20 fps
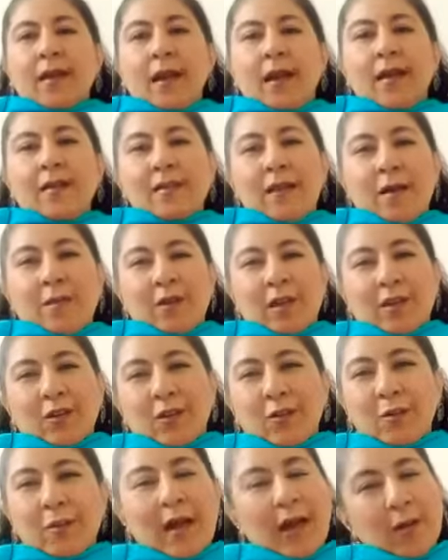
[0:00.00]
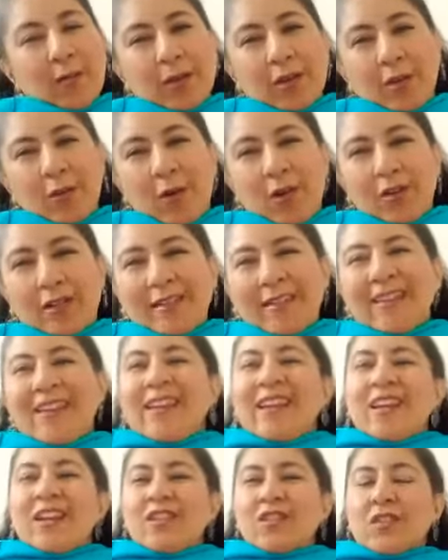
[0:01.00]
Assalamu alaikum, how are you all?
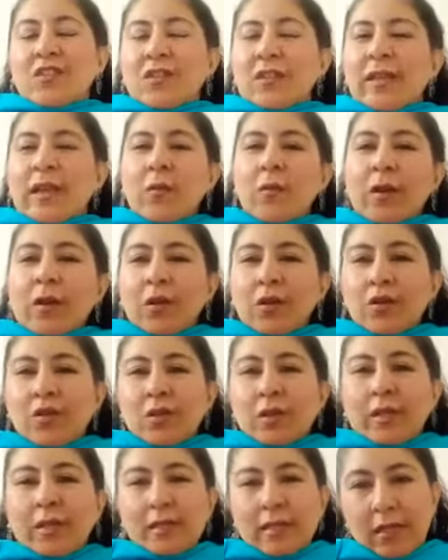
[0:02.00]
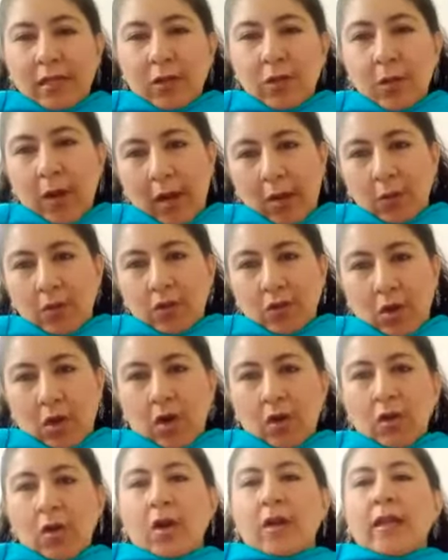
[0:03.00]
So today we're going to continue our
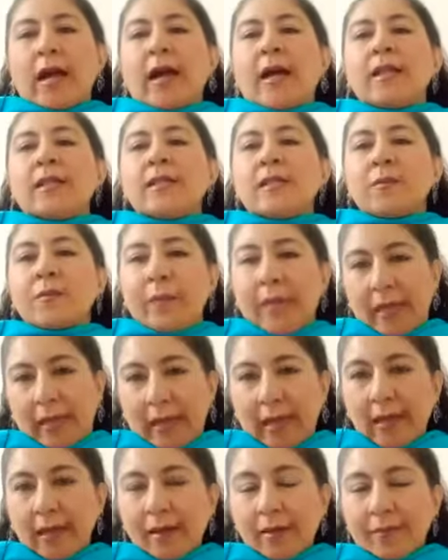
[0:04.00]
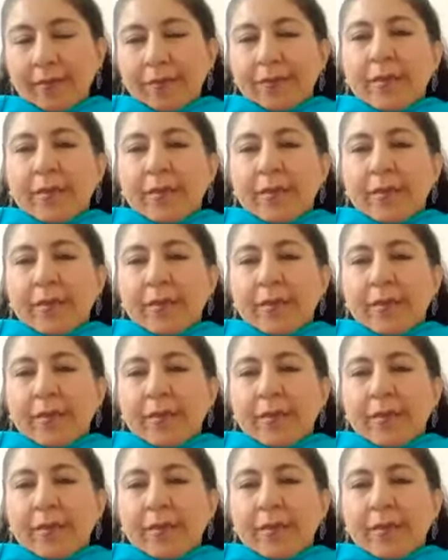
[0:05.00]
talk on IELTS speaking